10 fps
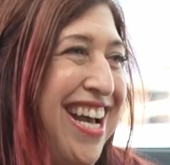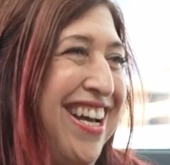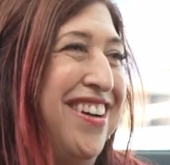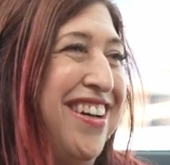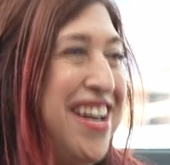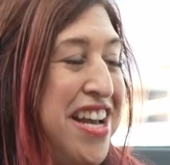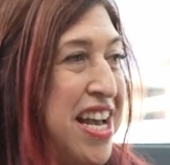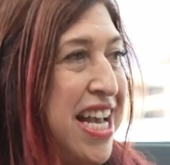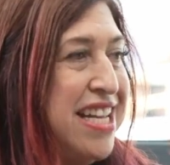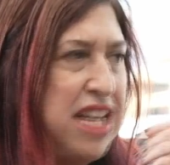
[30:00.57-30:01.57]
Yeah. like,
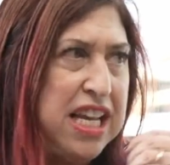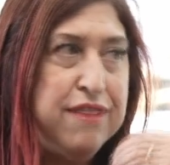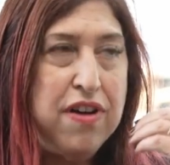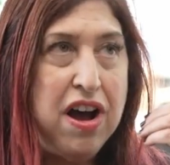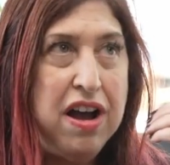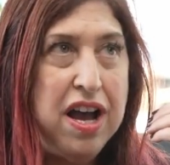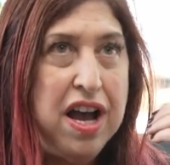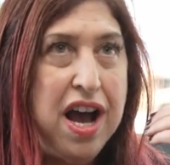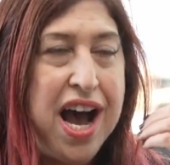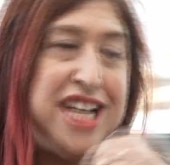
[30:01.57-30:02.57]
yeah. It's like if
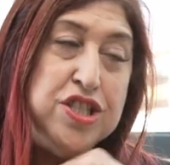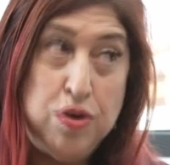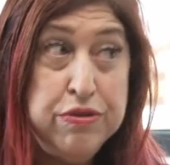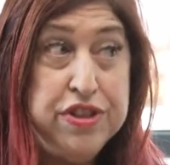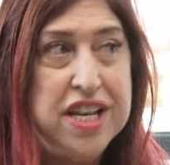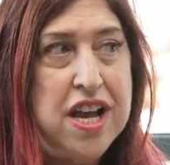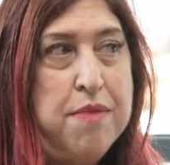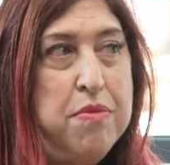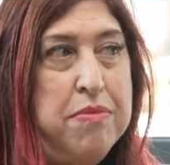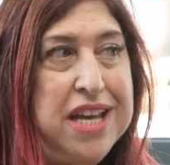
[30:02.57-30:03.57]
I don't think
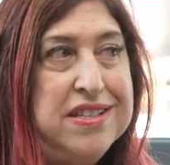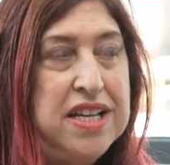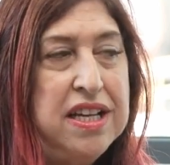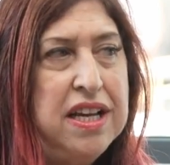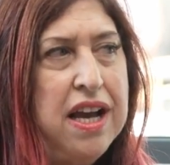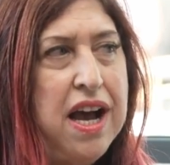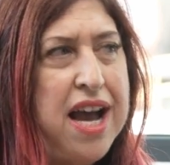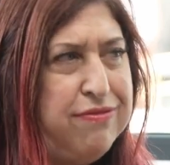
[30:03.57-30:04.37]
I'm amazing.